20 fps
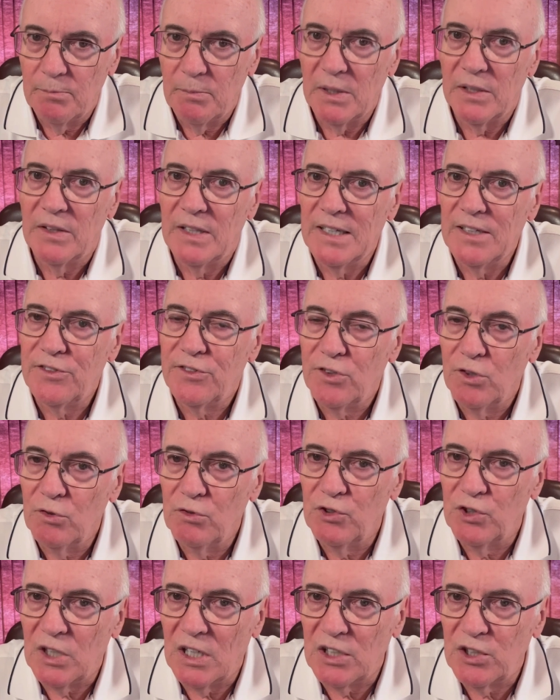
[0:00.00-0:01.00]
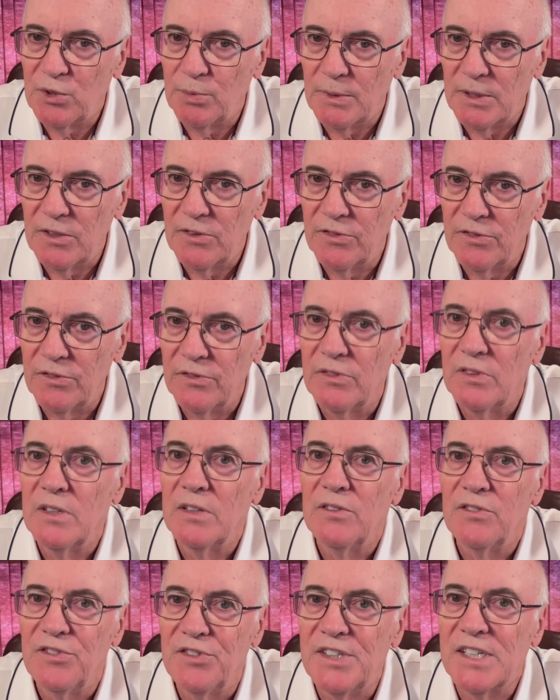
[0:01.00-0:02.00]
But these two judgments,
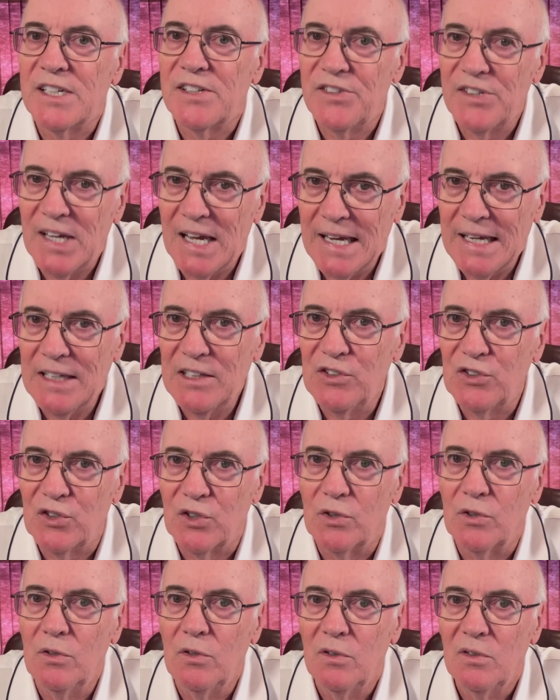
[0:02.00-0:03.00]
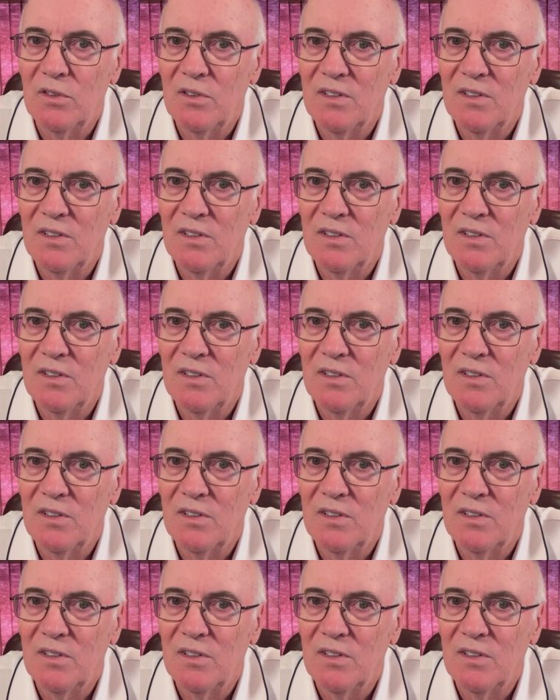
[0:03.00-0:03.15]
sixth angel,